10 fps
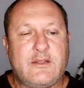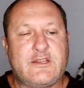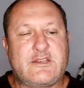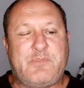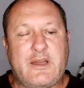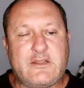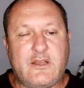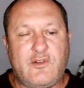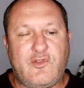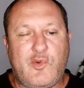Despite
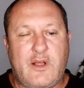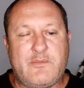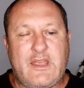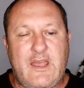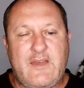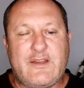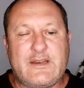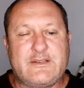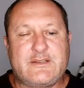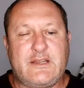the overwhelming
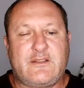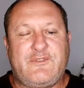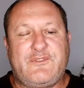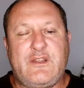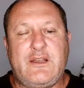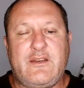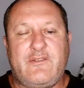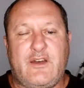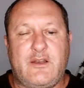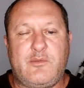evidence that the freely
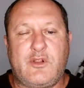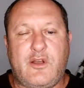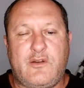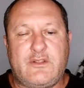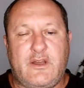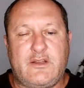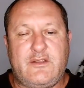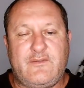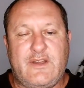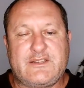available
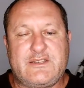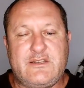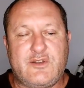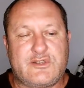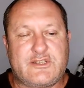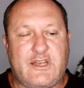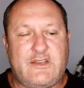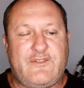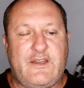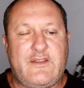COVID-19 vaccines are
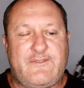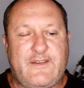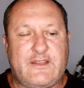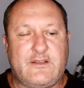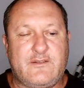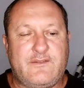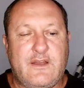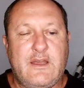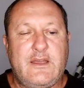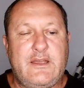safe and effective
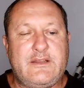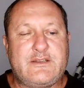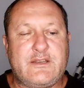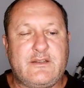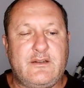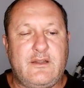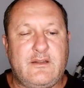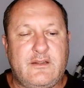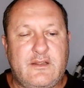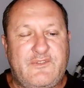in
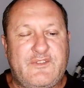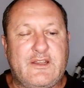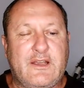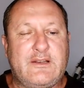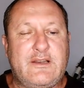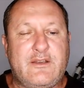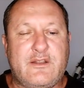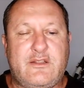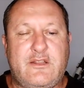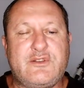significantly
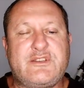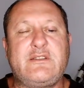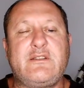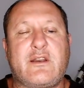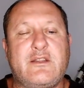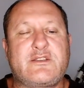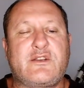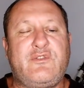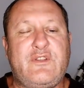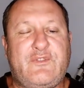reducing the
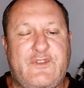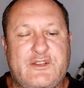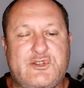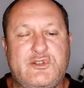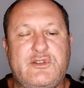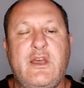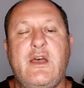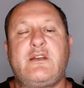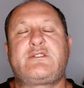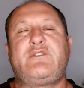risk of infection,
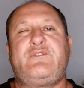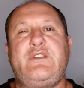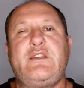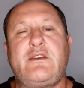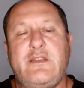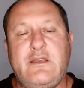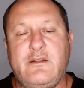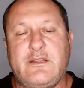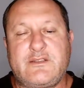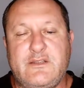severe
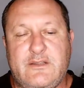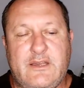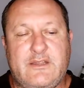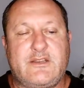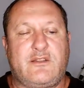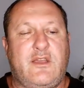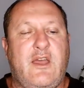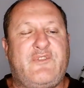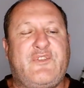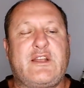illness, and death, South
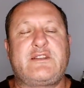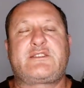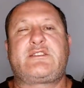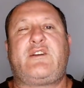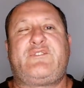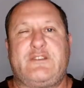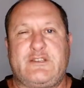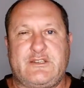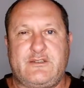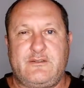Africa
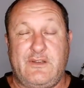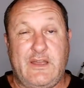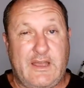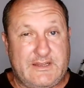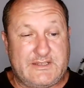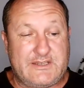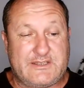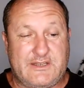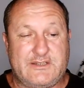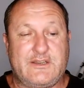suffers, as he
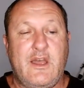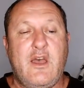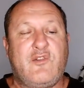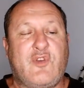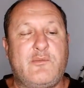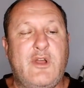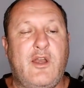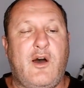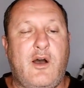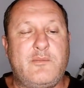says, from
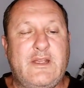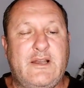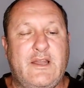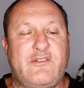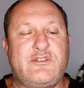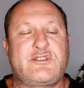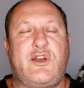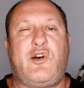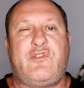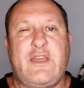alarming
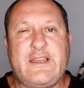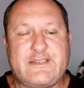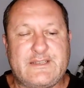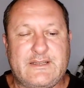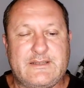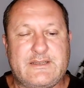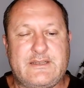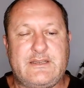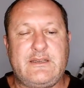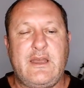levels of
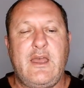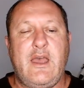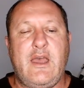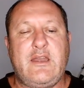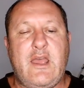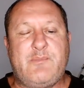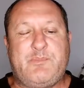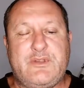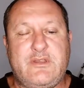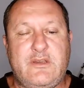hesitancy and
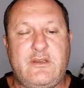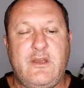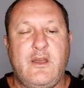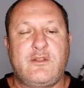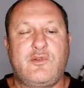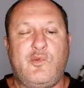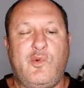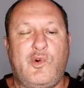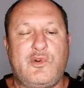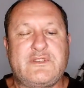apathy
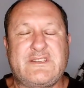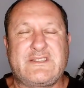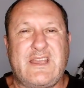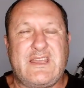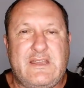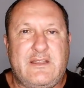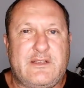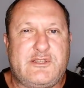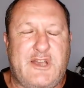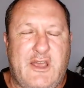towards taking
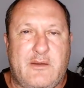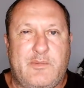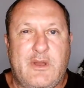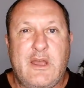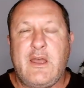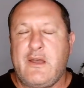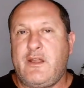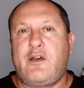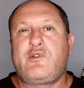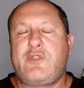the jab.
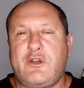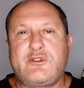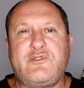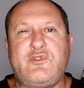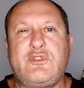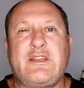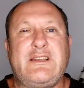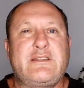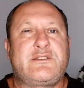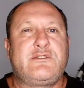Now, those of you
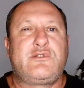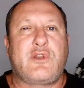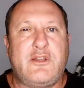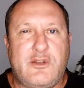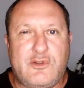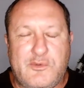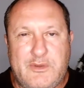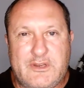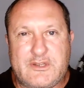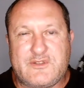that listened to Reino de
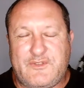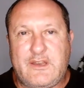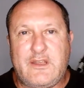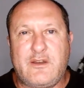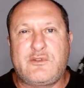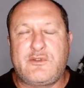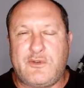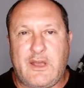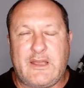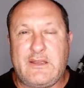Beer's video
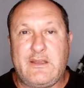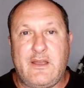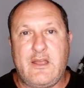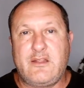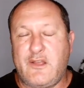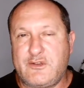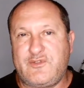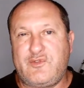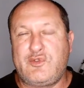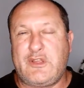today, and
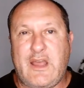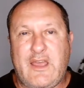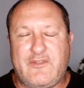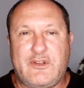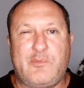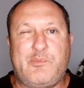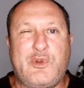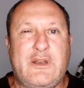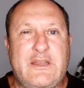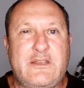those of you that haven't, I'll
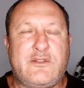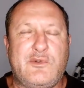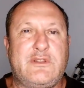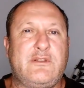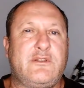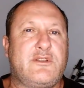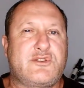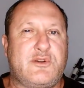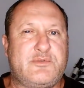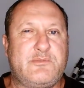put a link to it in the
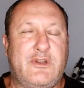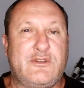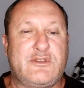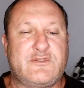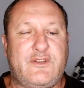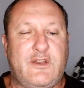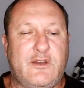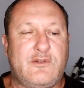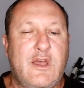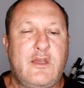description below this video.